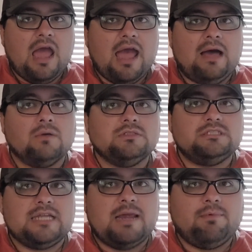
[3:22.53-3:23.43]
how
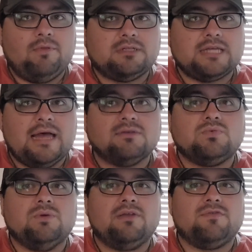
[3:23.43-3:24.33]
stable this
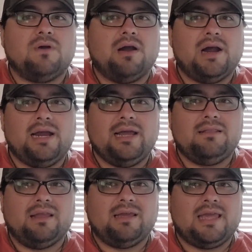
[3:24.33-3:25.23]
house was for our area.
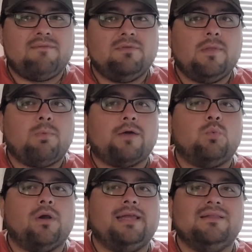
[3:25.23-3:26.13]
And like even look
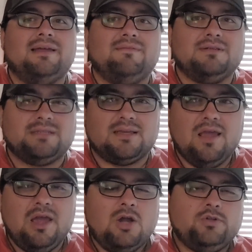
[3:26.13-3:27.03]
like where he lived is like
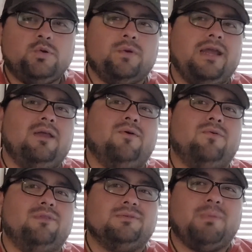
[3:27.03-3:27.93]

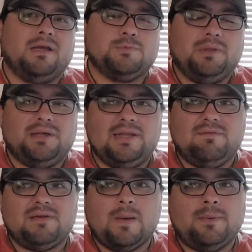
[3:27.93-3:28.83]
tornado, the possibility
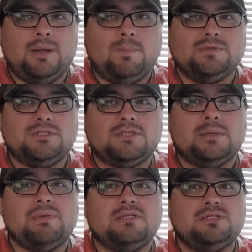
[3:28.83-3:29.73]
of it coming up was just
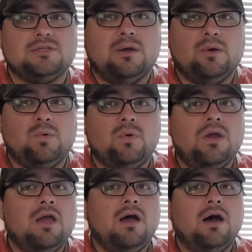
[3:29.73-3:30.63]
going to be so
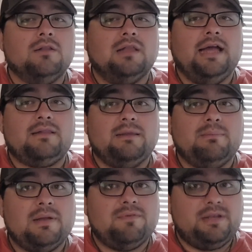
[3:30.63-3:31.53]

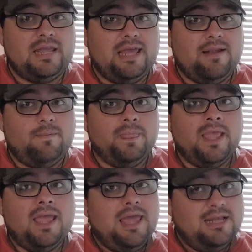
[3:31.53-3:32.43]
unlikely. But if it did,
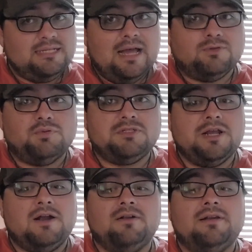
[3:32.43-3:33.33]
his house was
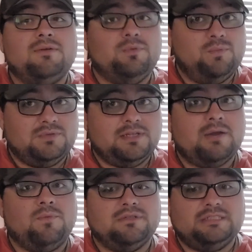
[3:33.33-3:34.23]
there and was
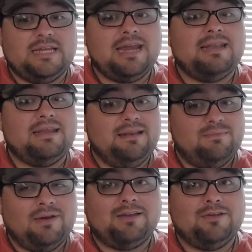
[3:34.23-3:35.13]
going to withstand it.
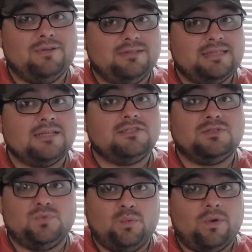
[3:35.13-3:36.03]
My goodness, that's
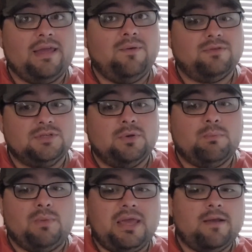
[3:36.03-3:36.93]
just the way it was going
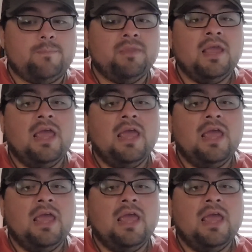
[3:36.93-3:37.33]
to be.